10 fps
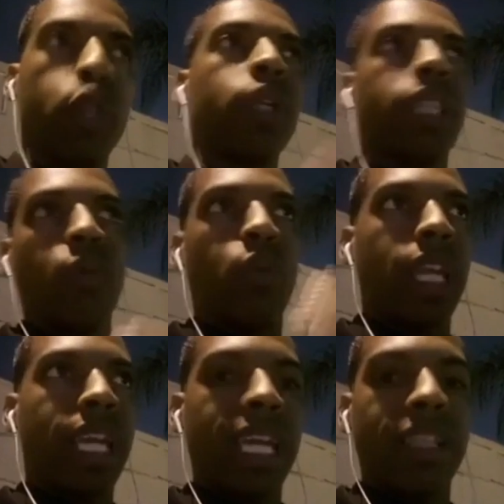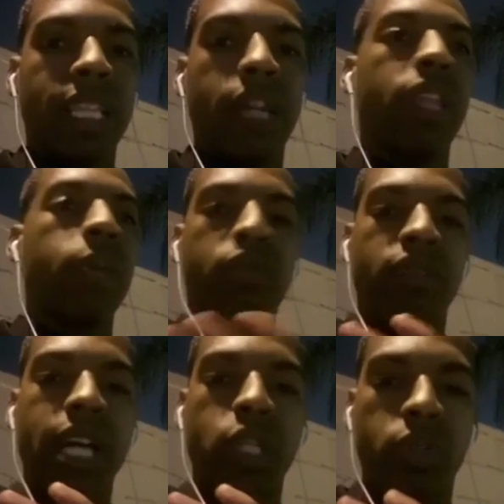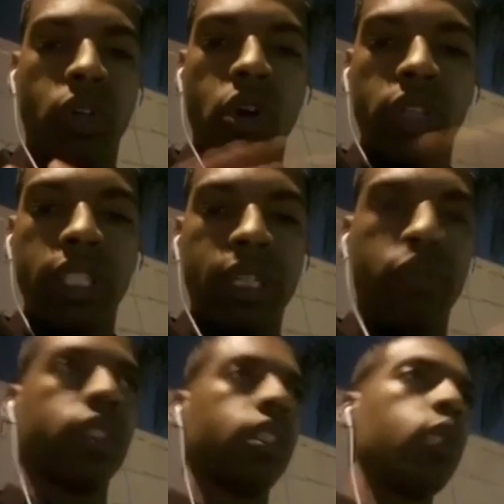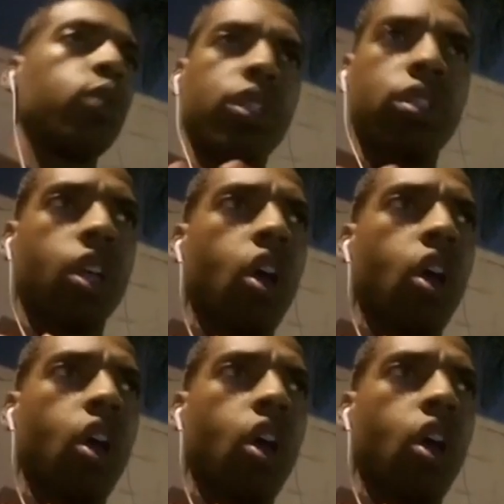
And then when they get there, they provide you with all these different solutions,